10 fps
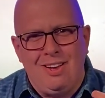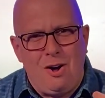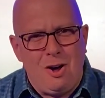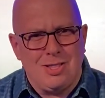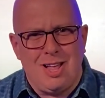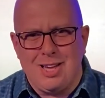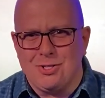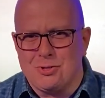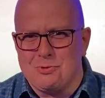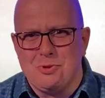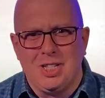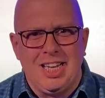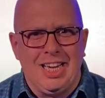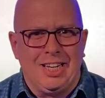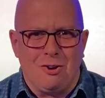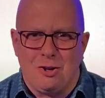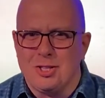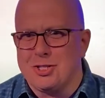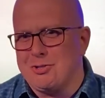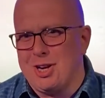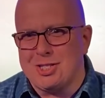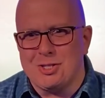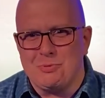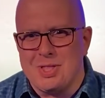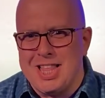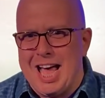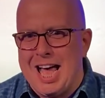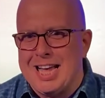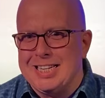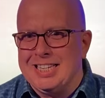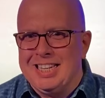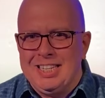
online schooling and all the stresses with that, and